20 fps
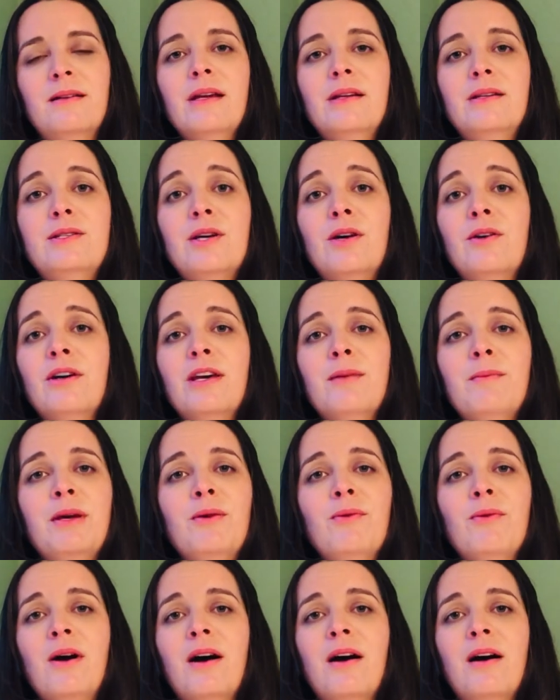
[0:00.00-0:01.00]
Don't get me
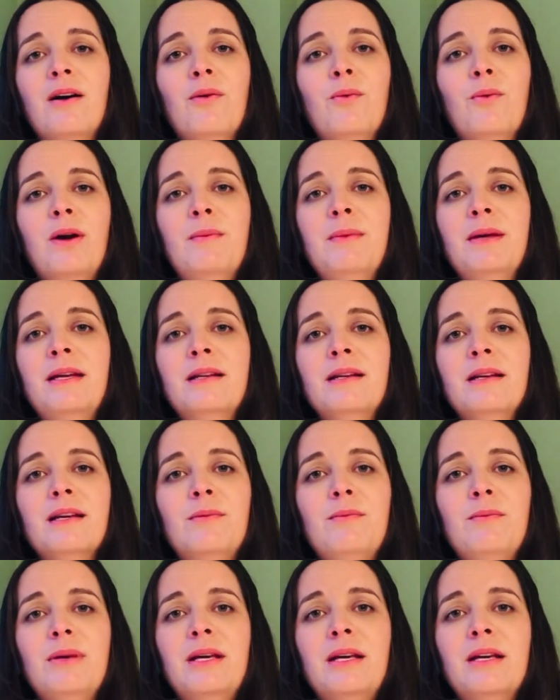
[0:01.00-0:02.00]
wrong, women
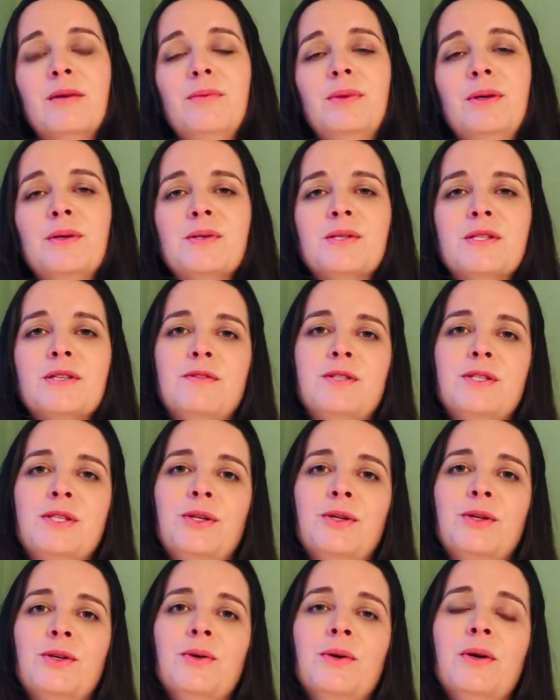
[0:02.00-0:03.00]
can be abusive
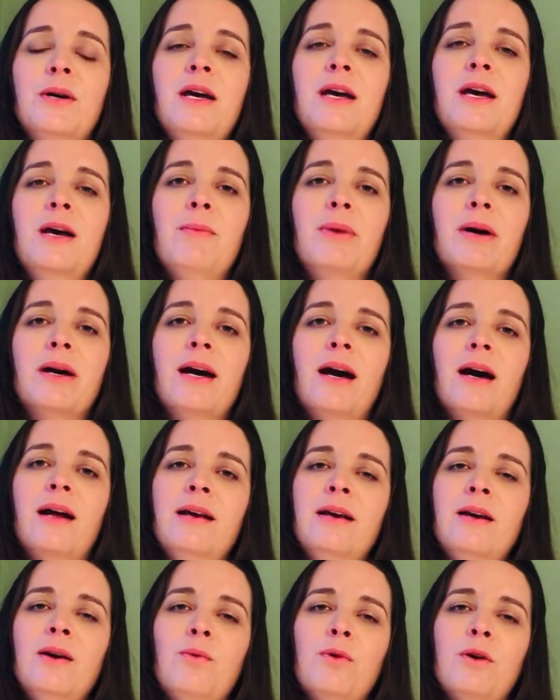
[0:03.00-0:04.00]
too, but
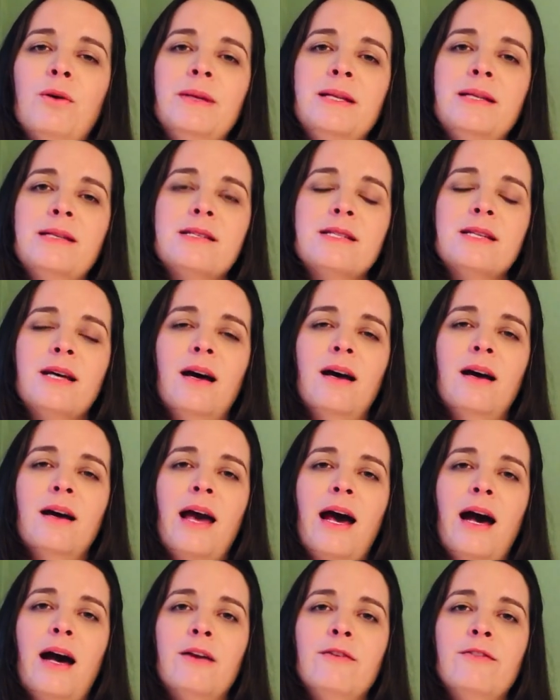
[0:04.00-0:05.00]
cutting a woman's tongue
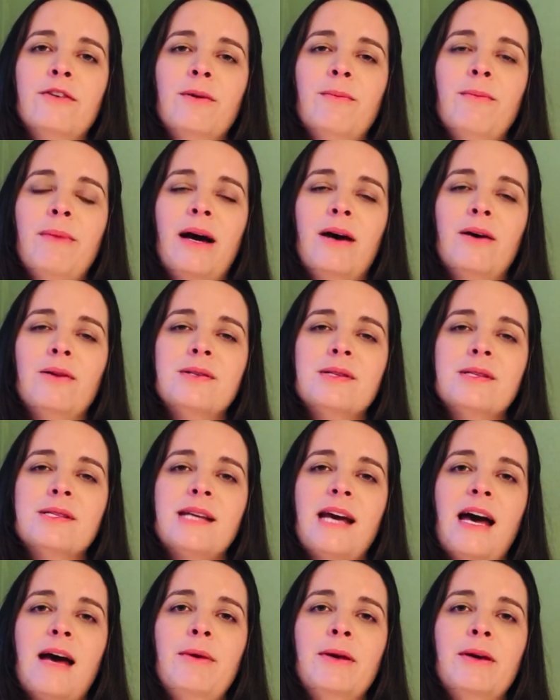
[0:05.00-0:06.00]
out of her mouth,
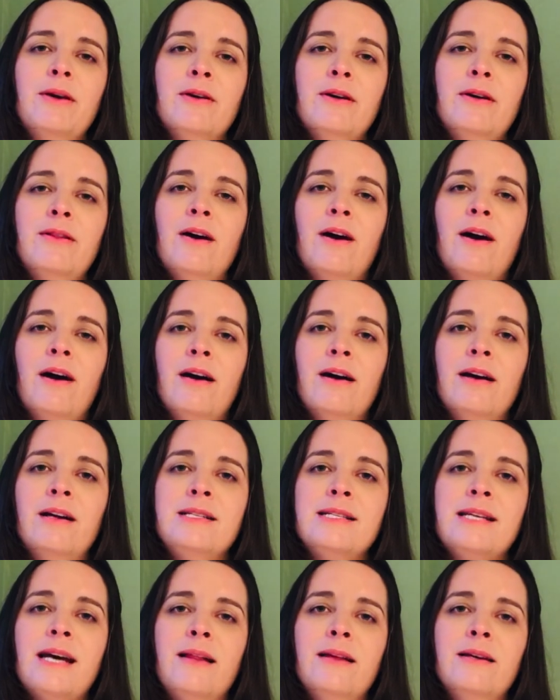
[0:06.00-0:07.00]
stabbing her in the heart, and
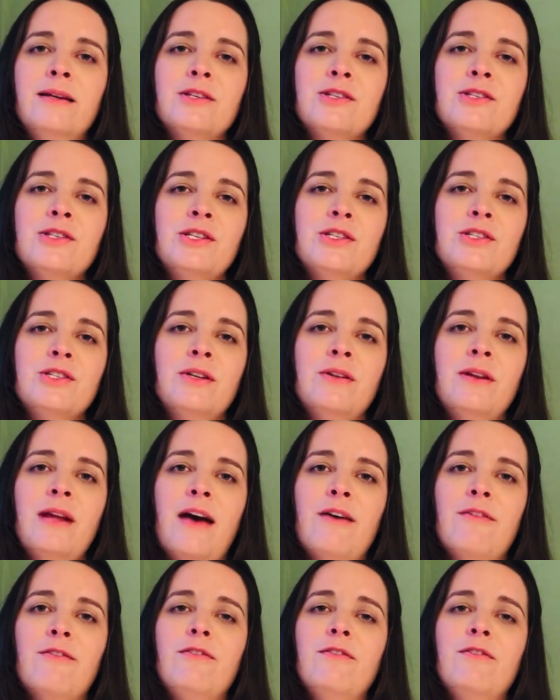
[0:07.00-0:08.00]
telling her she shouldn't
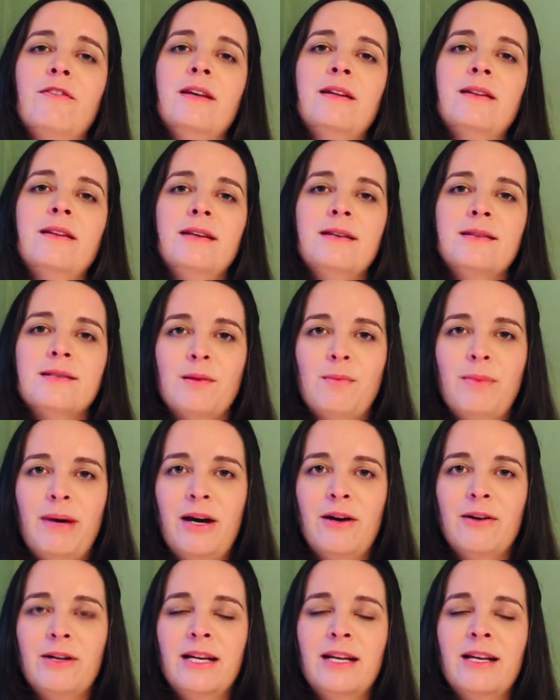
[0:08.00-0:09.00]
have feelings
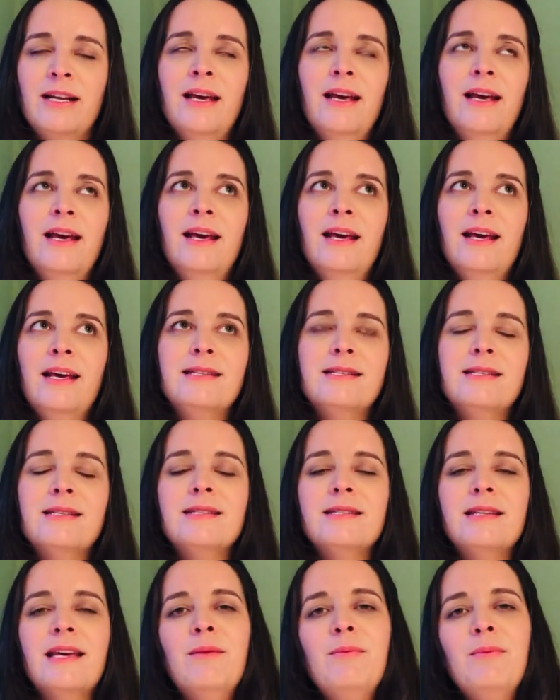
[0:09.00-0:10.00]
about it is the
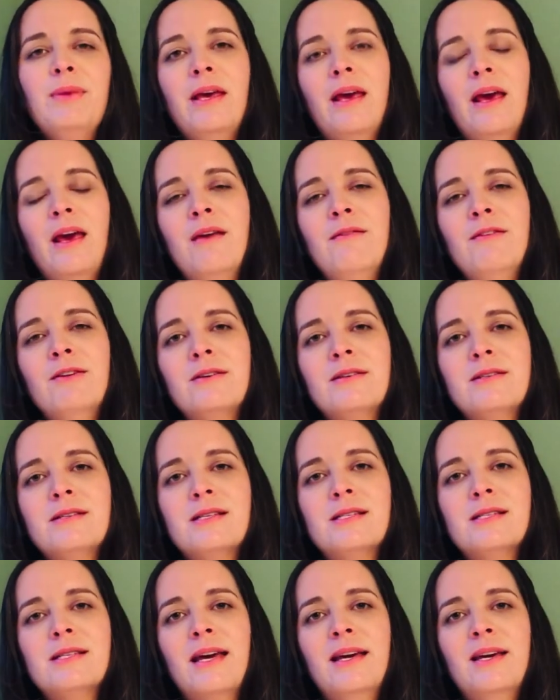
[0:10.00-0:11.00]
same behavior as a
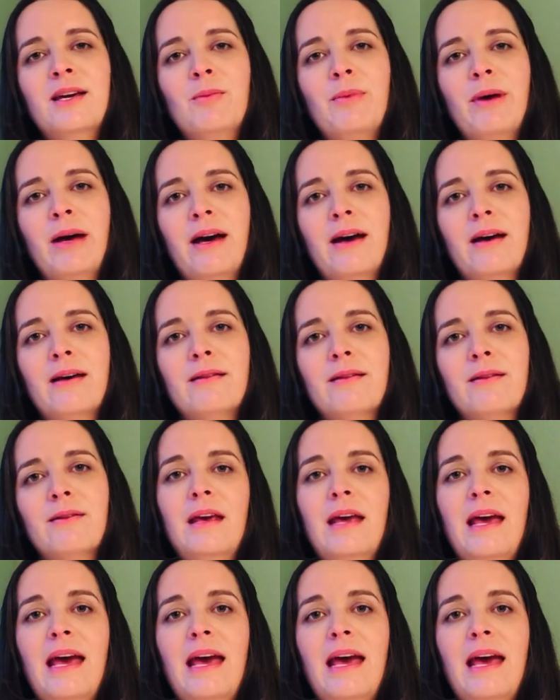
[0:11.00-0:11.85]
psychopath.